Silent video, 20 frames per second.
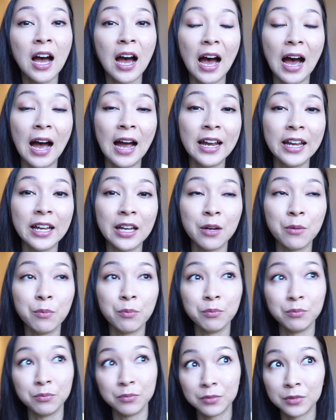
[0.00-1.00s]
I
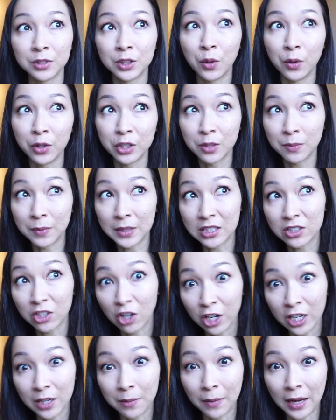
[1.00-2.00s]
am going to be
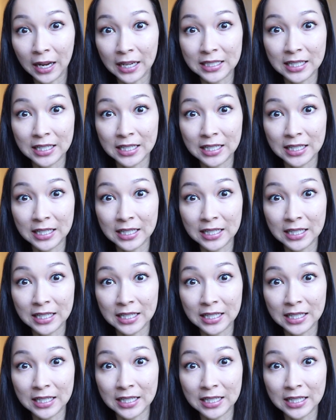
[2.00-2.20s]
starting my